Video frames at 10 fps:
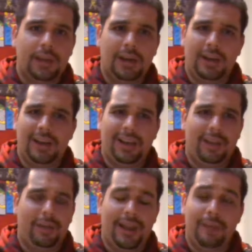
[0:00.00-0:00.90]
uh,
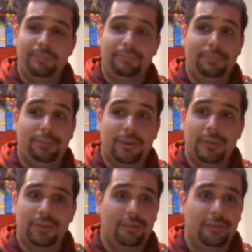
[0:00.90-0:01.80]
and I'm pretty
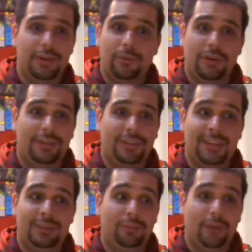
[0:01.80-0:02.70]
much looking forward to
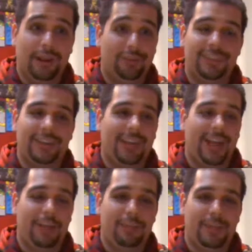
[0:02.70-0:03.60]
seeing what else is going to
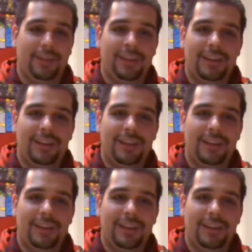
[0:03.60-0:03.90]
happen.